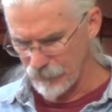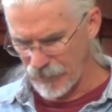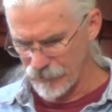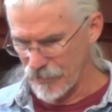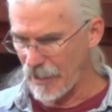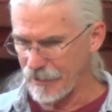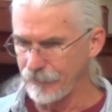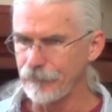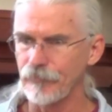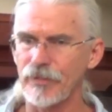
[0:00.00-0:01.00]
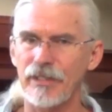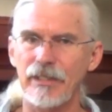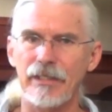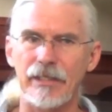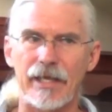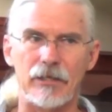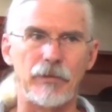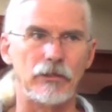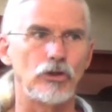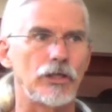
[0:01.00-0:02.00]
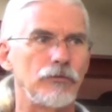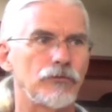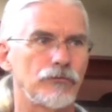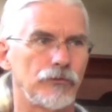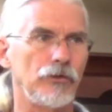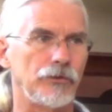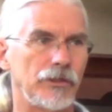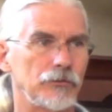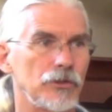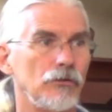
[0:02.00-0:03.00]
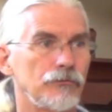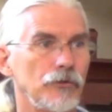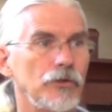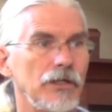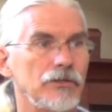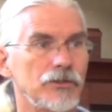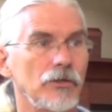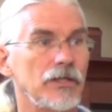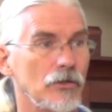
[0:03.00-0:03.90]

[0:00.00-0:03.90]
Mount Zion and he went looking for fruit and there's no fruit in it, so he